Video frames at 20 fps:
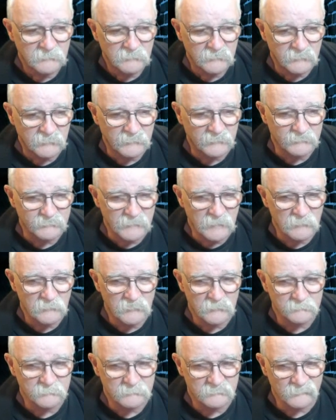and
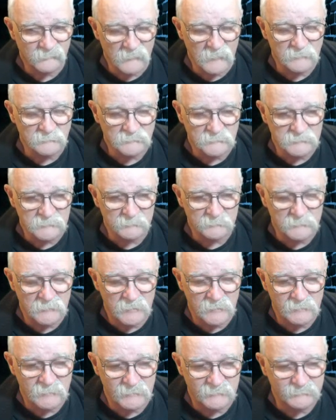now frankly, I'm
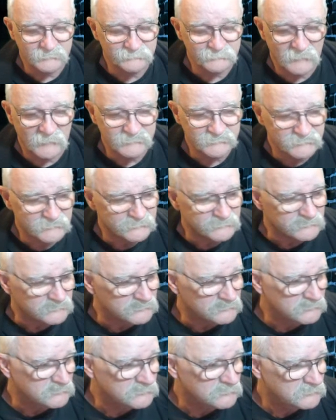glad I didn't.
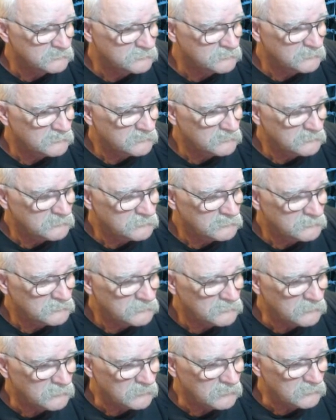
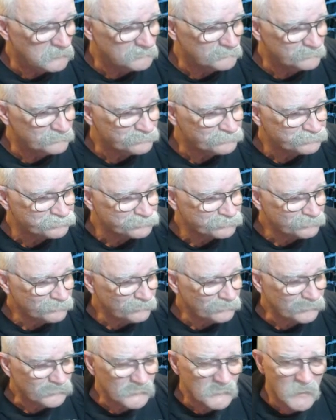Um,
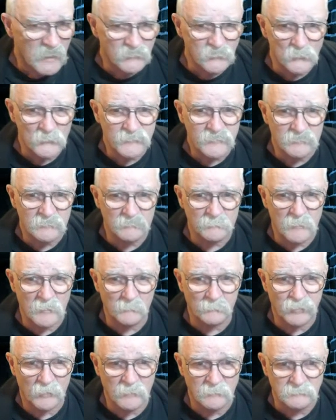I don't care about
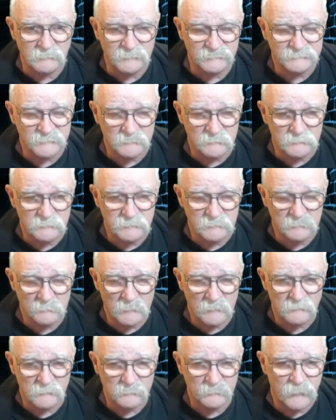parties. I don't care
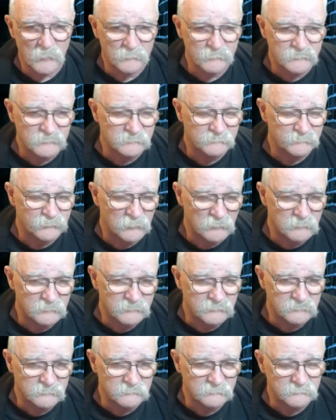about Republican
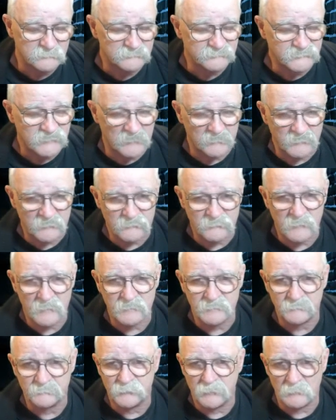Party or the
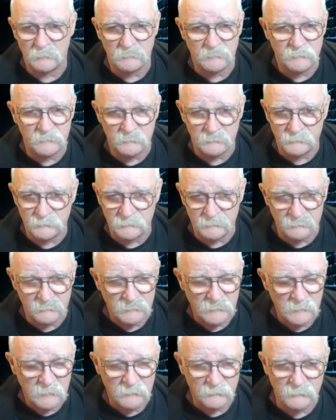Democratic Party or the
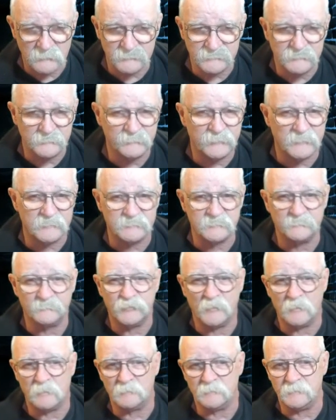Independent
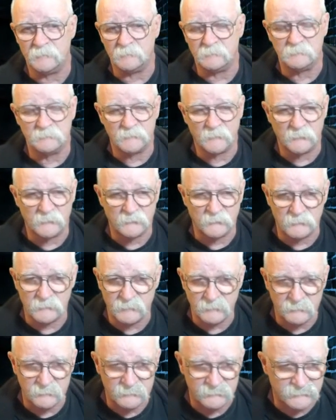Party or the
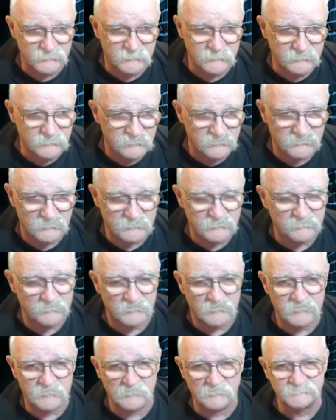Green Tea or
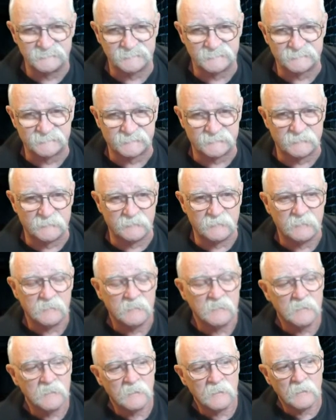anybody else's tea.
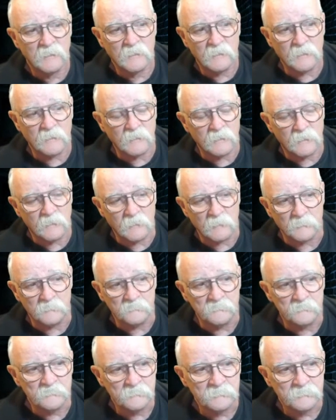Um,